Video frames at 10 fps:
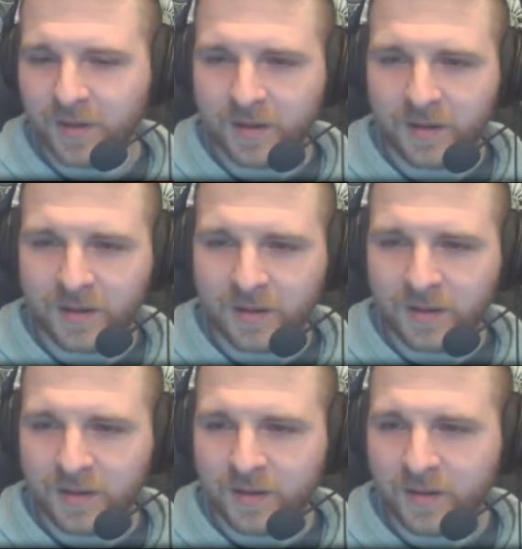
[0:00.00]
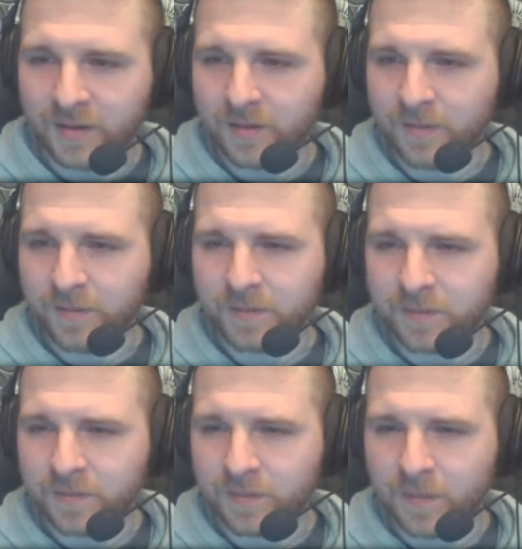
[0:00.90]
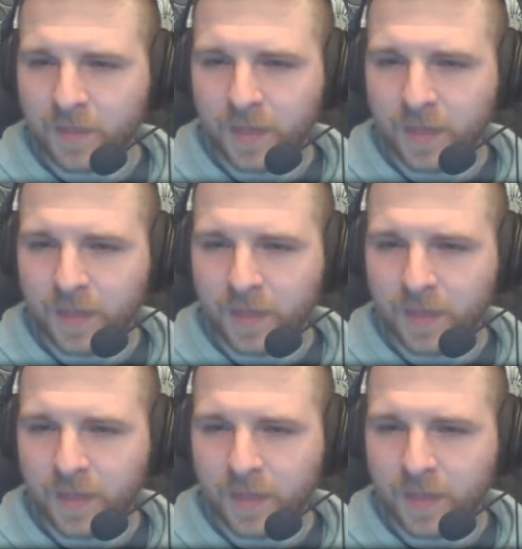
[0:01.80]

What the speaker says: Nobody speaks.